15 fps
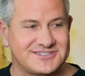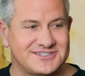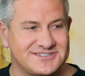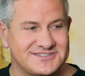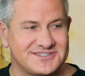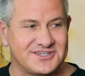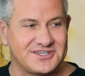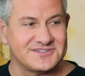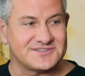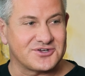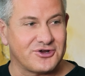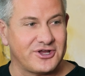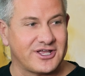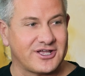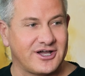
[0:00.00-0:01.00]
as a
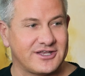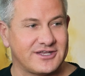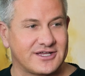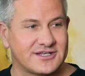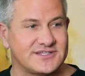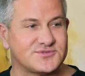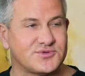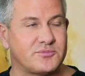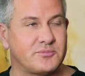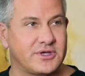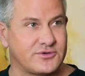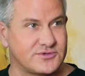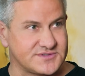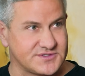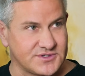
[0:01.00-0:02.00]
great contact. He's with
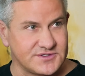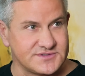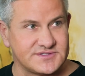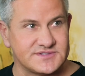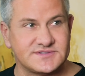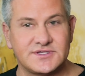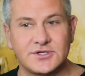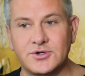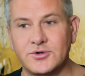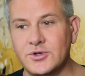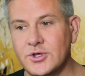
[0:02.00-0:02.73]
Med Results. And so